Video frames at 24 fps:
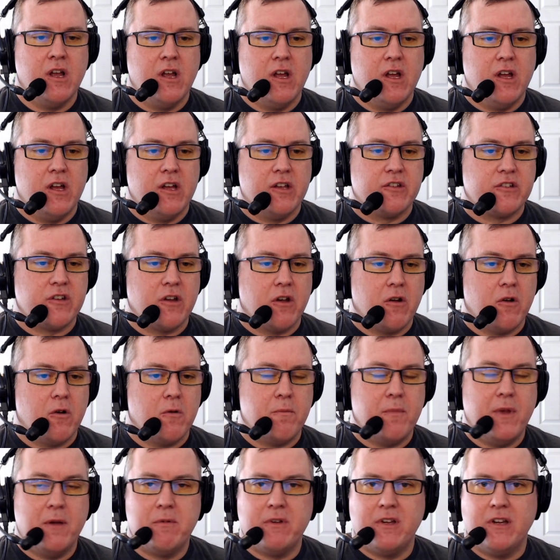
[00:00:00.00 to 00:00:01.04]
so
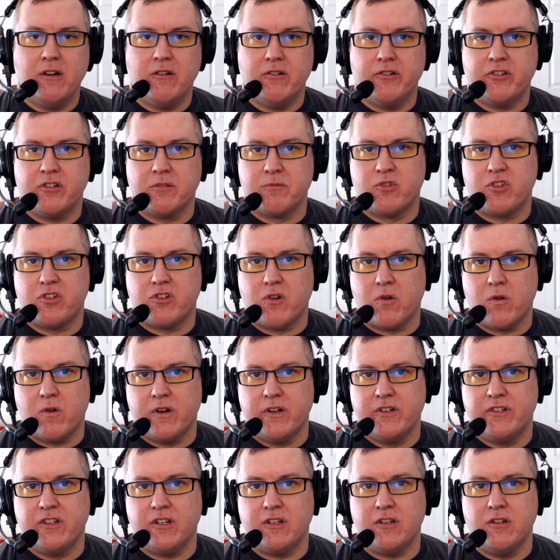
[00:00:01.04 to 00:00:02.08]
maybe here's some
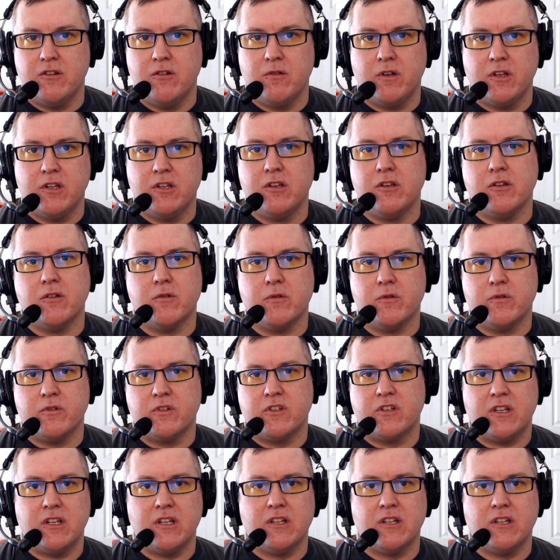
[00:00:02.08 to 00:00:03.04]
stories that you can use